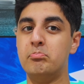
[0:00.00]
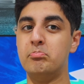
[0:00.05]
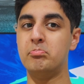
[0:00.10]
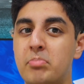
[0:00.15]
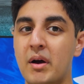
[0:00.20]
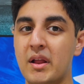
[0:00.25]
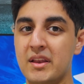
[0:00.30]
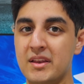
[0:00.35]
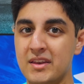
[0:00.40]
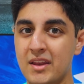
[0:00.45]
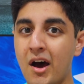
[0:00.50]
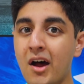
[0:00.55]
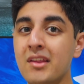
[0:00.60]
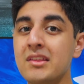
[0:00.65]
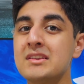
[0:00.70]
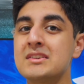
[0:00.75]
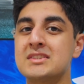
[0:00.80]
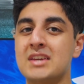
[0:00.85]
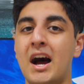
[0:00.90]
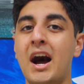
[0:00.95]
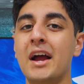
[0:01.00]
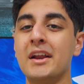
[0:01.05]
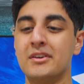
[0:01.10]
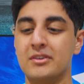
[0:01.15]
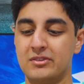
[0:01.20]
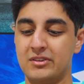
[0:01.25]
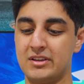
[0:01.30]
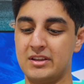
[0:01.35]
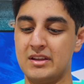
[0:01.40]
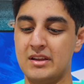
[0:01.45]
But not
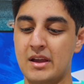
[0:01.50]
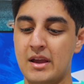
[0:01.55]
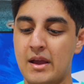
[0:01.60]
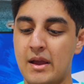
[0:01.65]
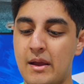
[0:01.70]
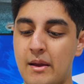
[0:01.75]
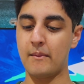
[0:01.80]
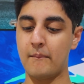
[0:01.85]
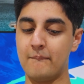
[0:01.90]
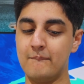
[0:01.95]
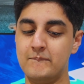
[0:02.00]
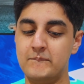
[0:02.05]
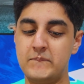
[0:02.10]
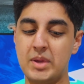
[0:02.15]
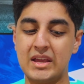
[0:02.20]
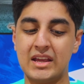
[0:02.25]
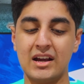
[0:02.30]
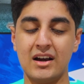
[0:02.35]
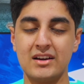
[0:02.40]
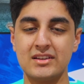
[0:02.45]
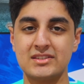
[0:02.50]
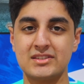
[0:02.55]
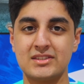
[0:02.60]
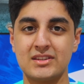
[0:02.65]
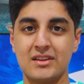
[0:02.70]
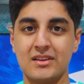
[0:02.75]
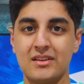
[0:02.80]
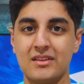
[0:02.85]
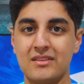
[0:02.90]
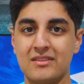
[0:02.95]
entirely,
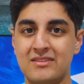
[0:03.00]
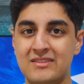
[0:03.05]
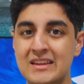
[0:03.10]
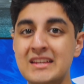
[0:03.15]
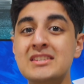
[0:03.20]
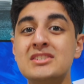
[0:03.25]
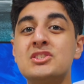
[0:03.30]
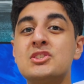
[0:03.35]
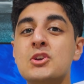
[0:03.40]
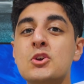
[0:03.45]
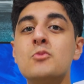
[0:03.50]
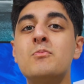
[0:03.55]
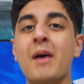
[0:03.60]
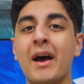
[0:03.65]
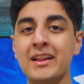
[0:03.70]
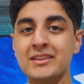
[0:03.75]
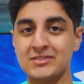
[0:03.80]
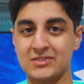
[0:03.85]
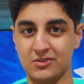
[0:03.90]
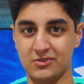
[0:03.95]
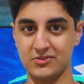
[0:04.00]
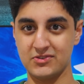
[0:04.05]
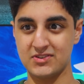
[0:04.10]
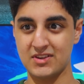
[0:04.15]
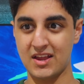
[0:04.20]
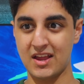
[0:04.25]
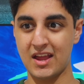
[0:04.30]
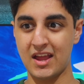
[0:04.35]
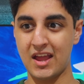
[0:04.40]
because these two pencils